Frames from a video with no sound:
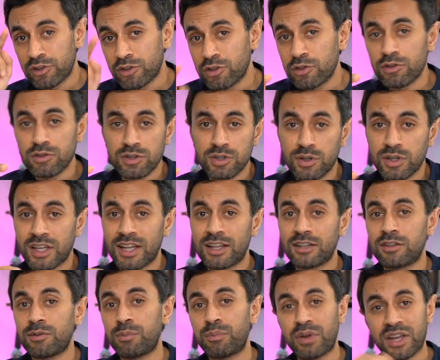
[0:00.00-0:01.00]
you to
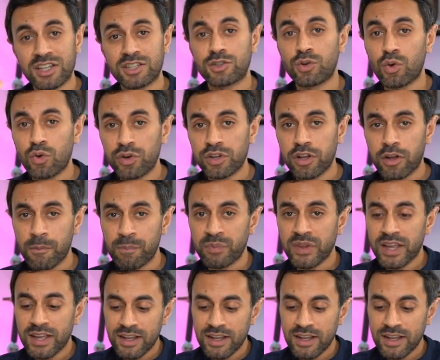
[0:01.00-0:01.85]
get the best audio.